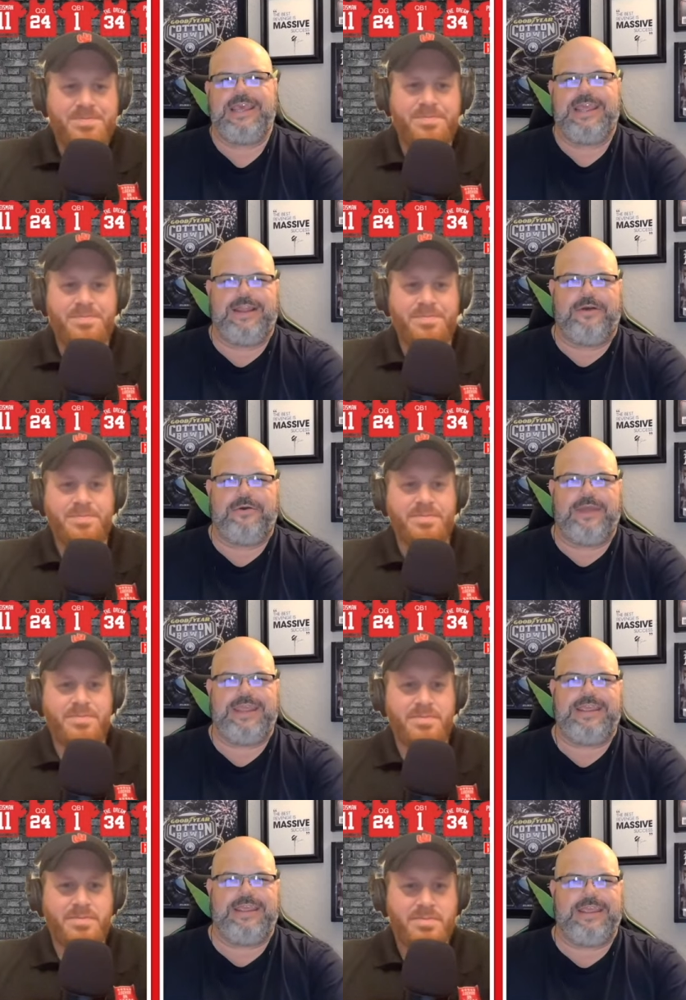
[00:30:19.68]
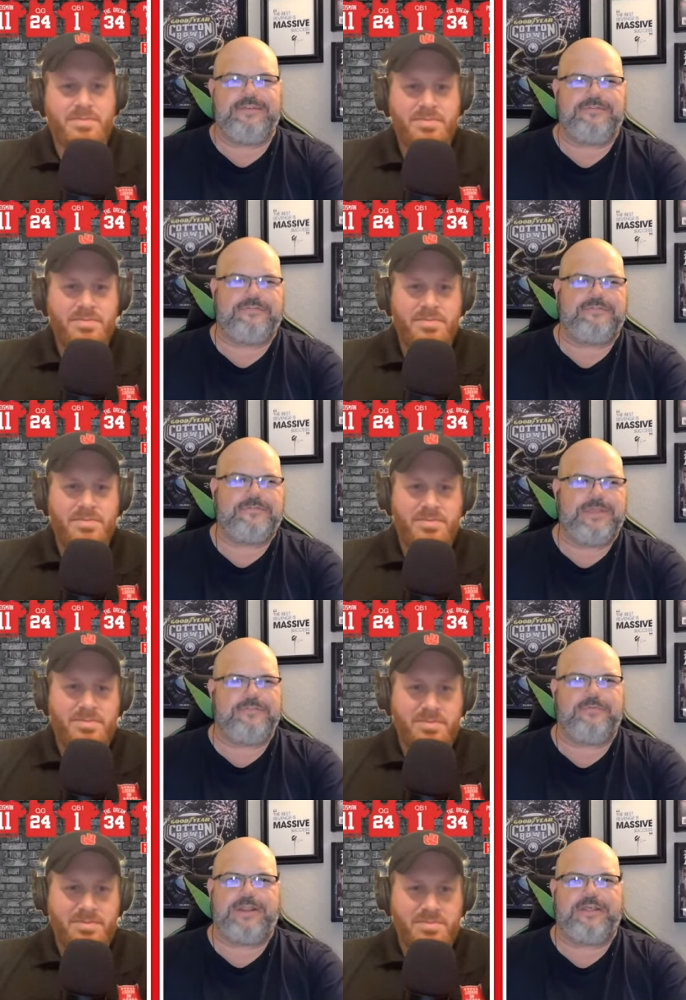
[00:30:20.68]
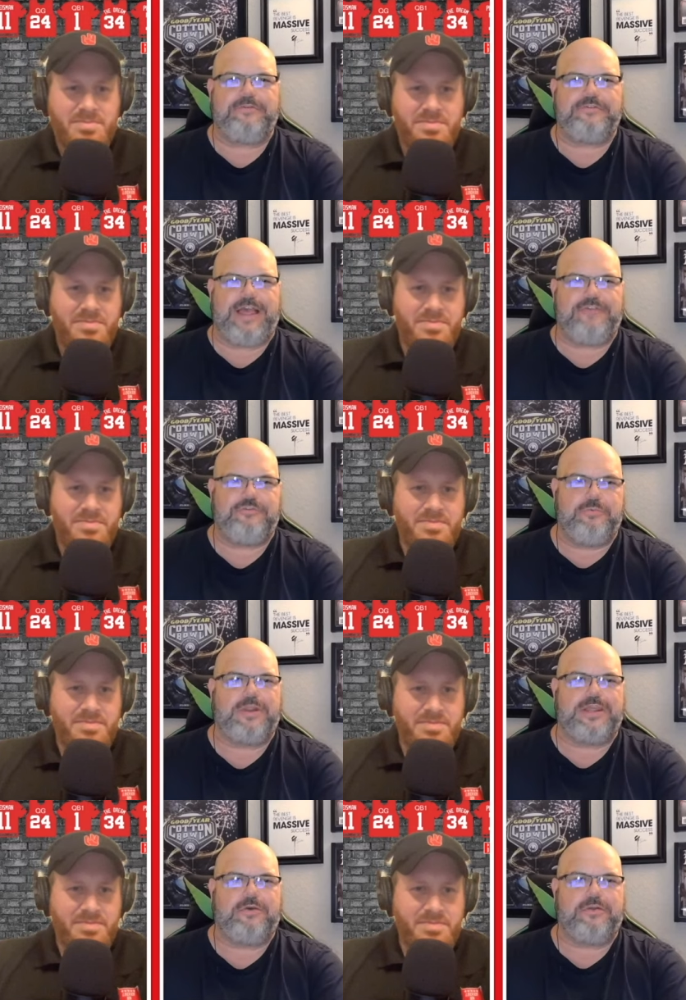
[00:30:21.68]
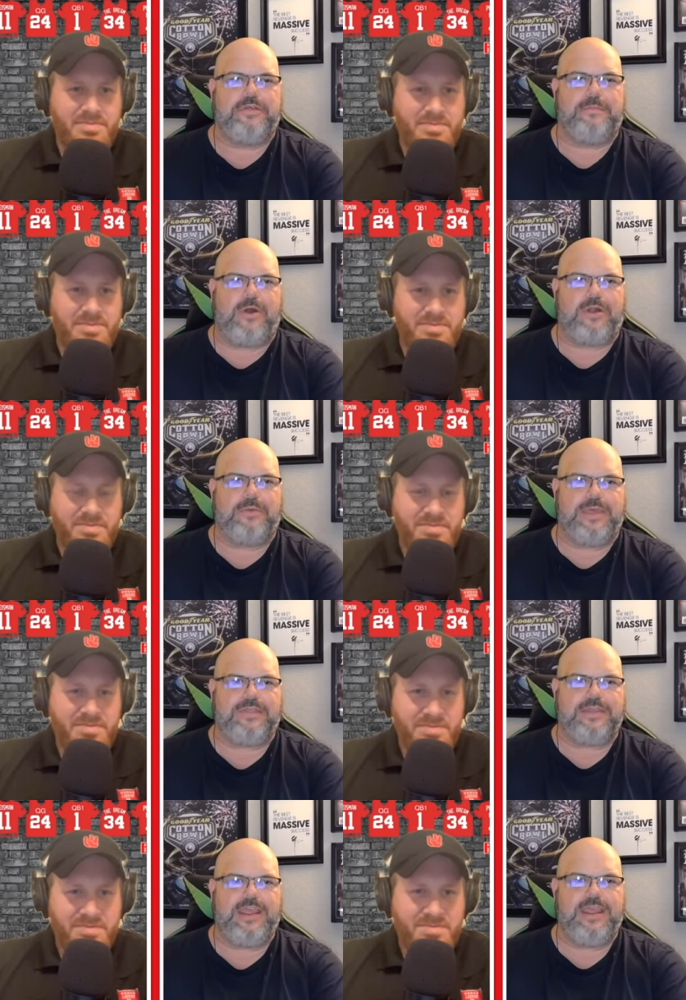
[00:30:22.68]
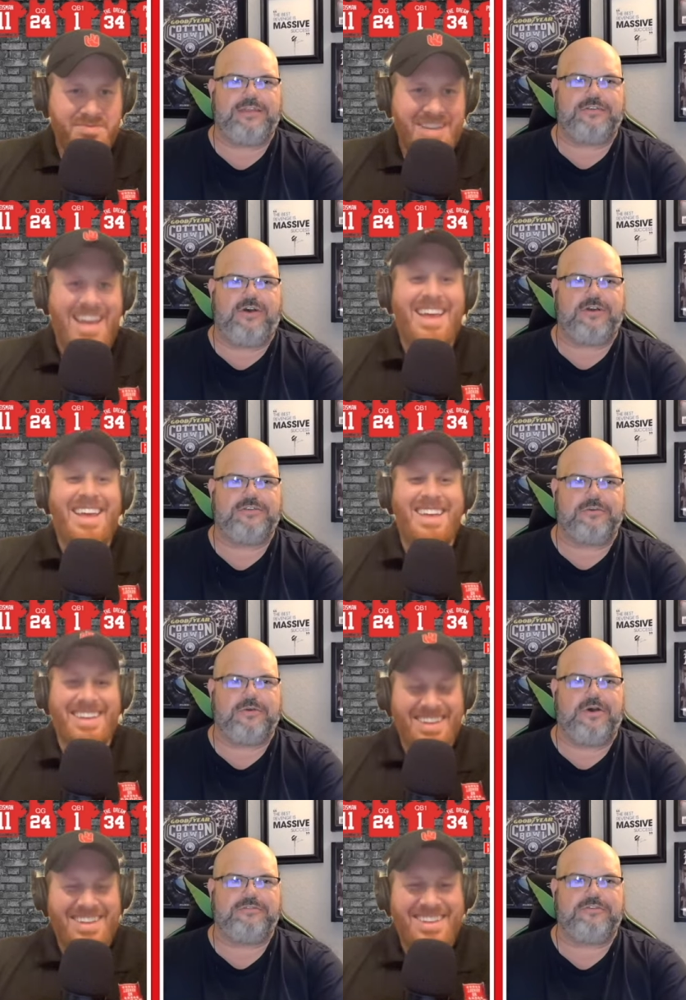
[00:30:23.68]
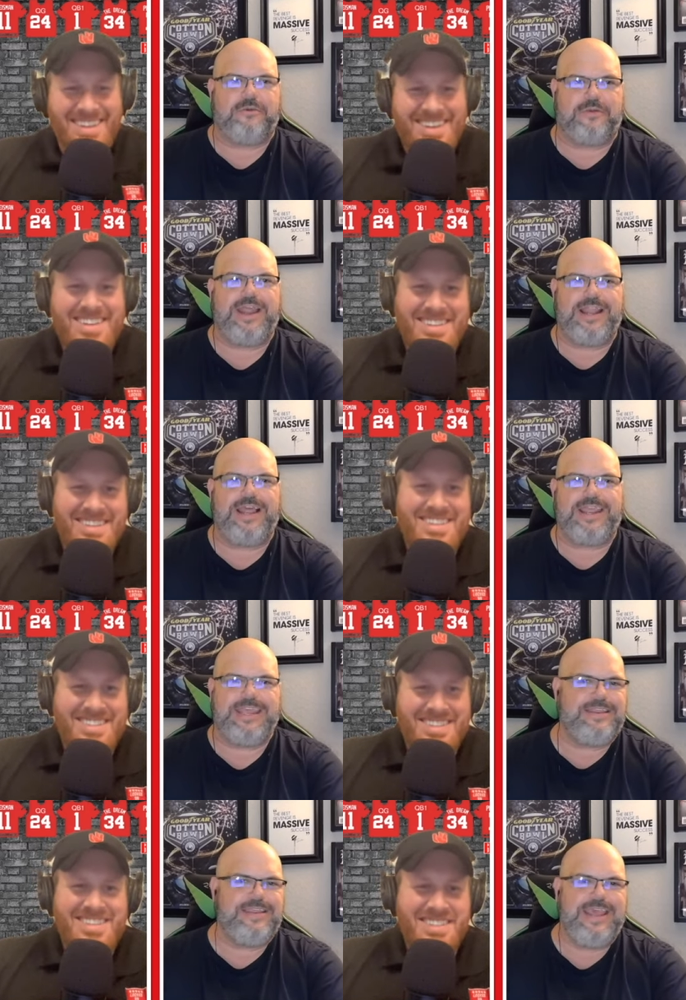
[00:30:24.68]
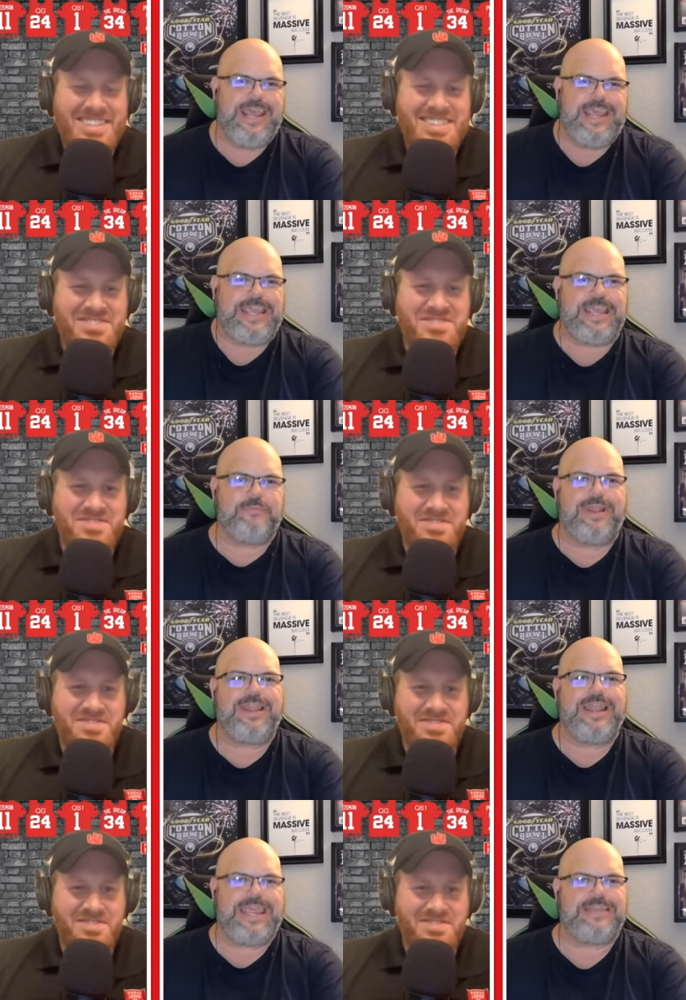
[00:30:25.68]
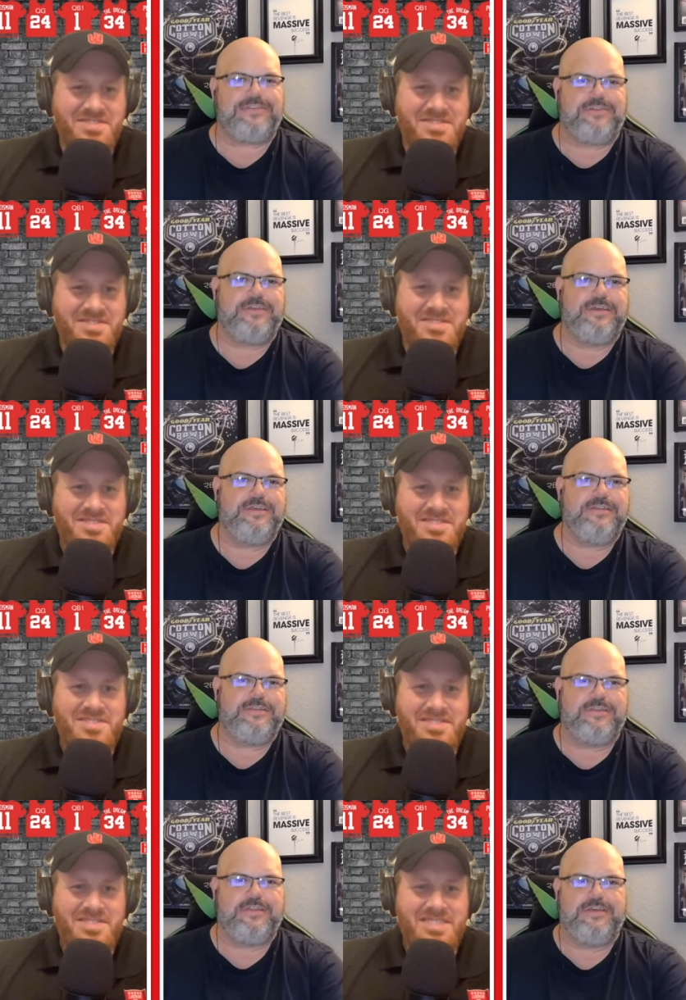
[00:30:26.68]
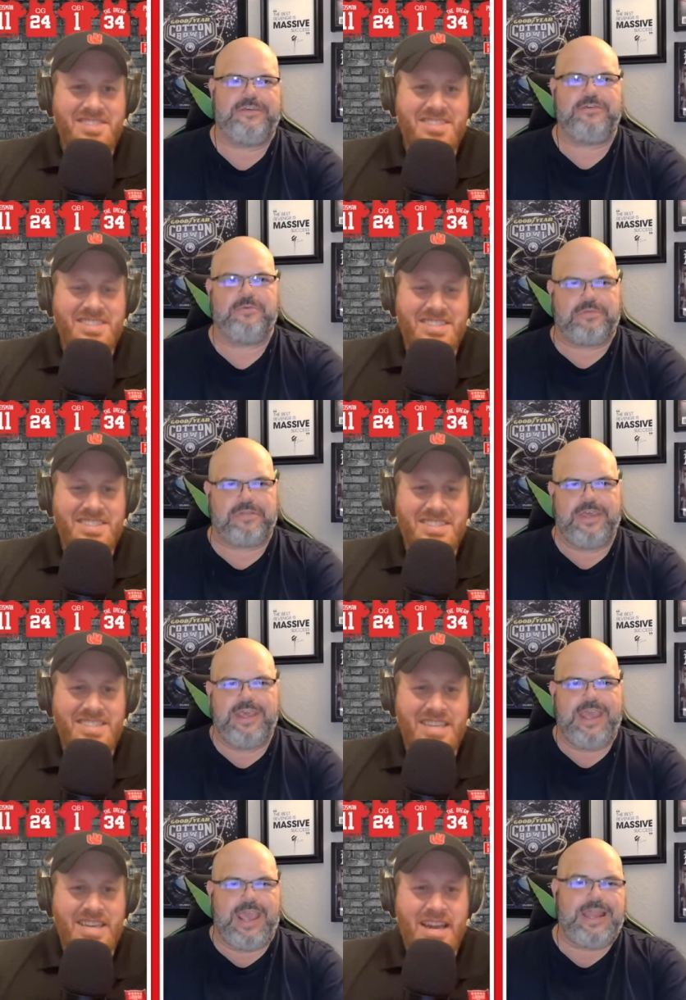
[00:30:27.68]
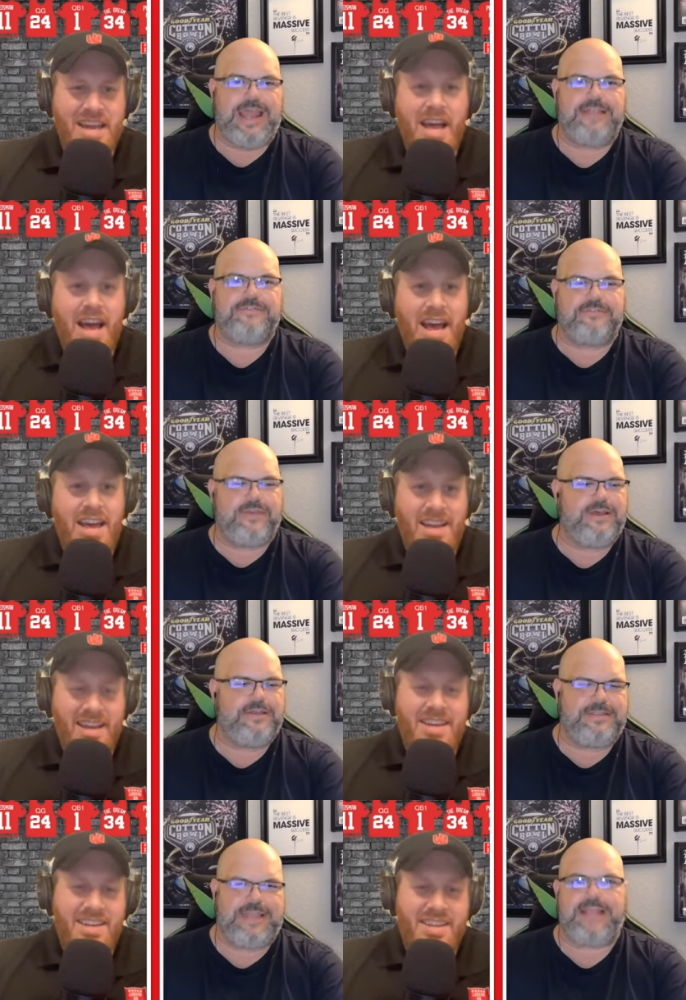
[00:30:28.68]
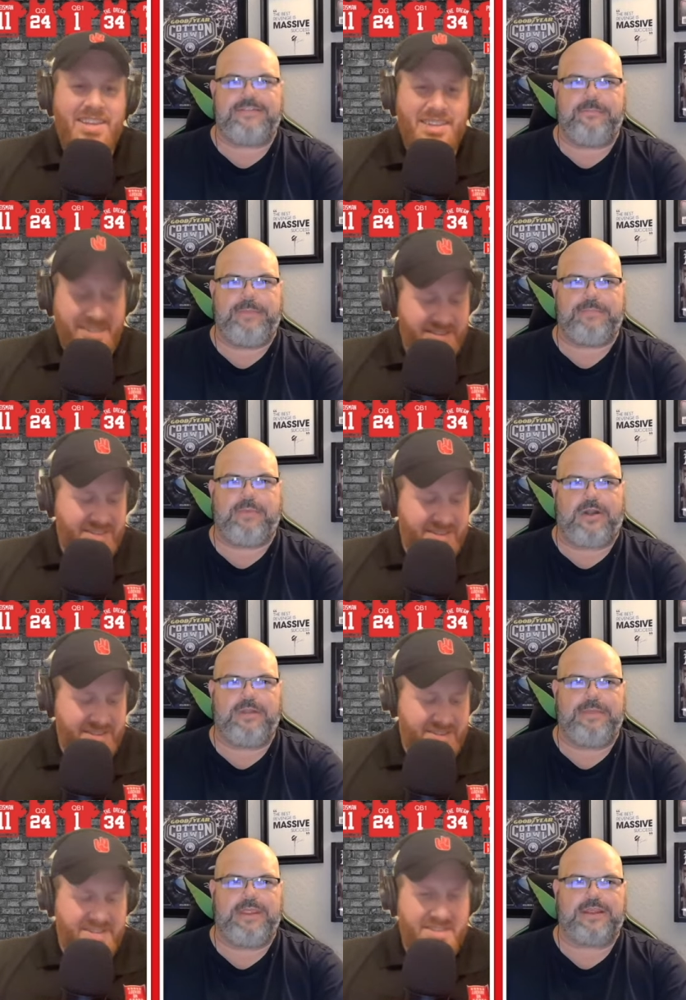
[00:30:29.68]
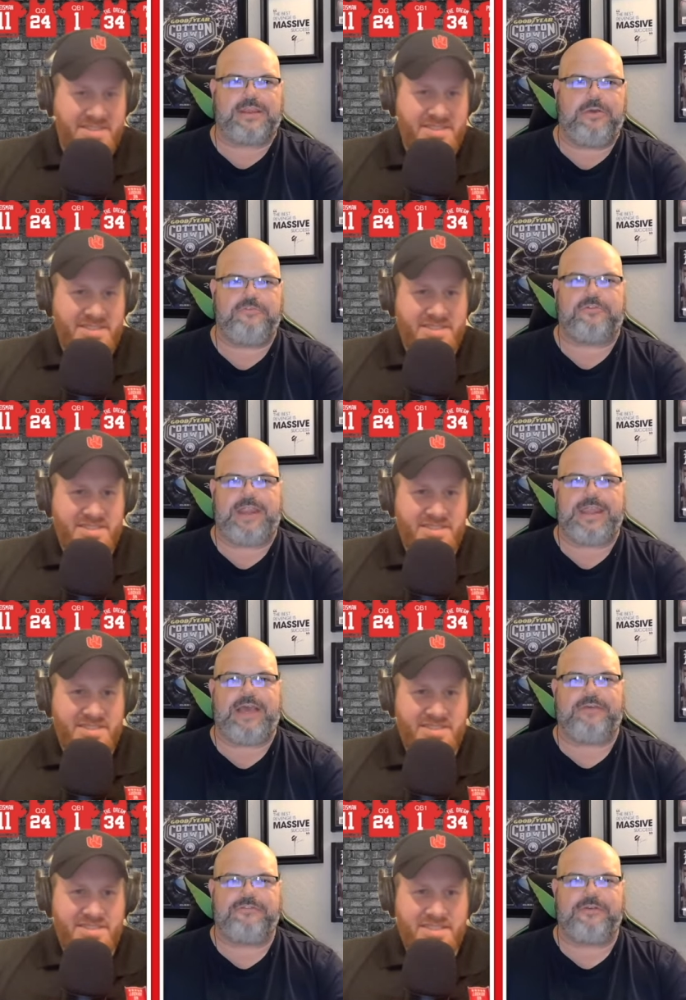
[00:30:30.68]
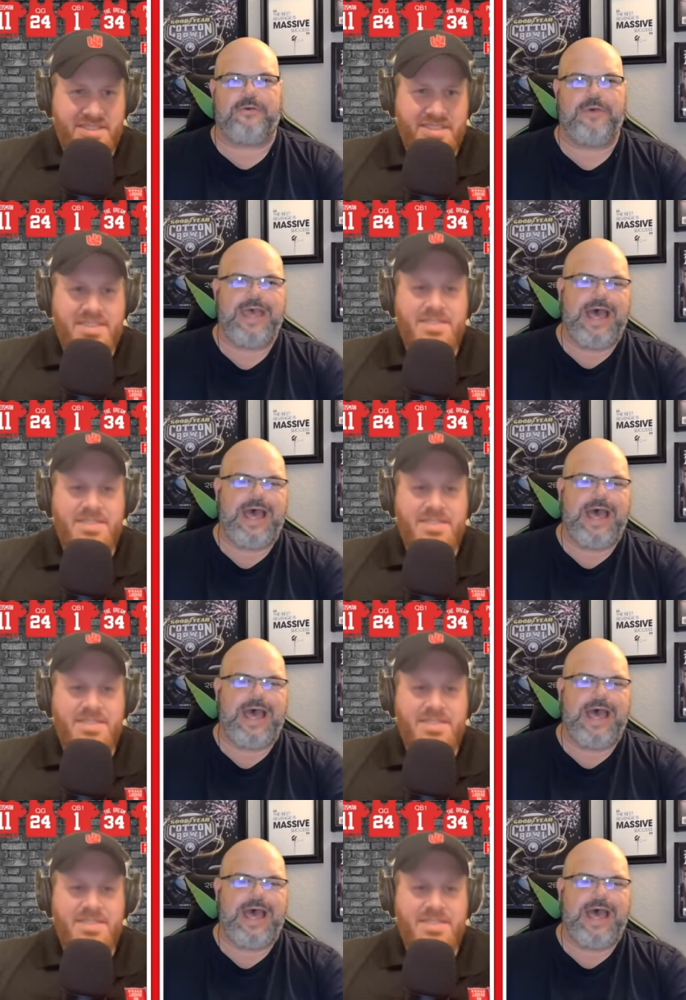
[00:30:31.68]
Speaker 1: you know, he's one of those guys you want to go to the bar with and talk to also, right? Like he can relate to the youth. And that's a big part of being a coach right now. So